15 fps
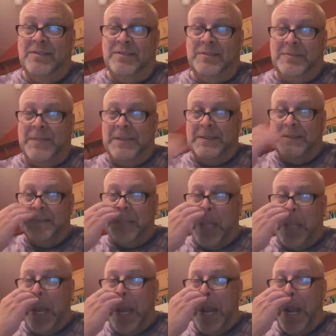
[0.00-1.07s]
older brothers.
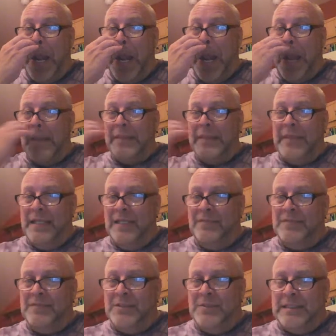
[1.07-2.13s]
They
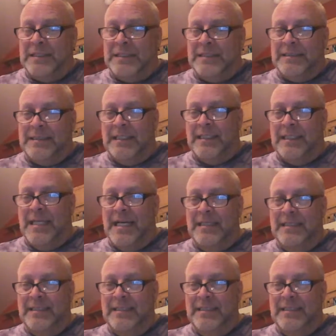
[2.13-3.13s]
love doing things like that.